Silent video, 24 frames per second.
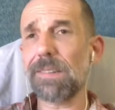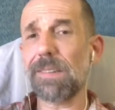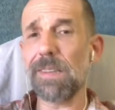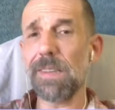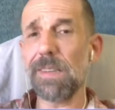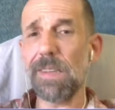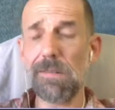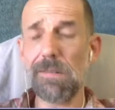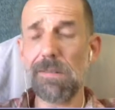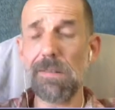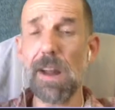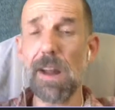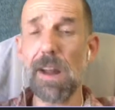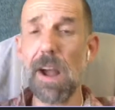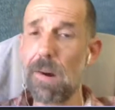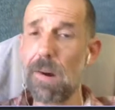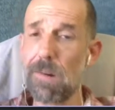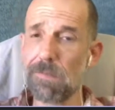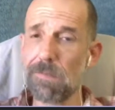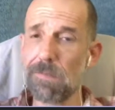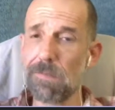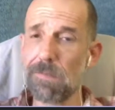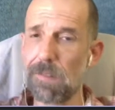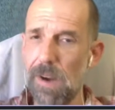that you know
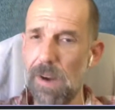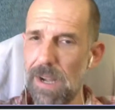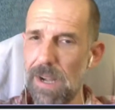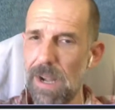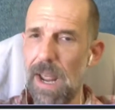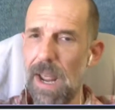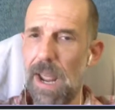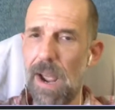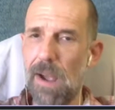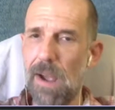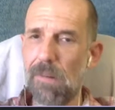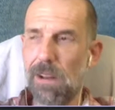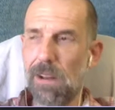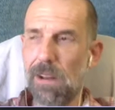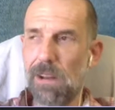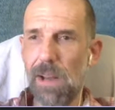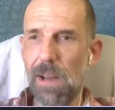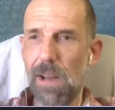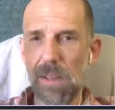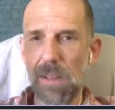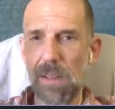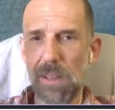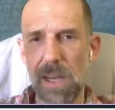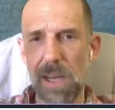right now and
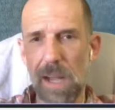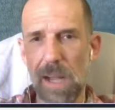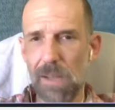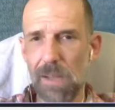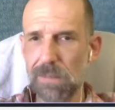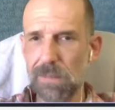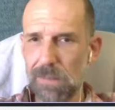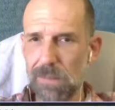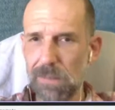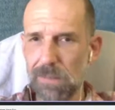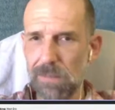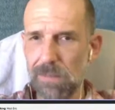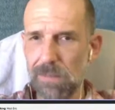nothing else,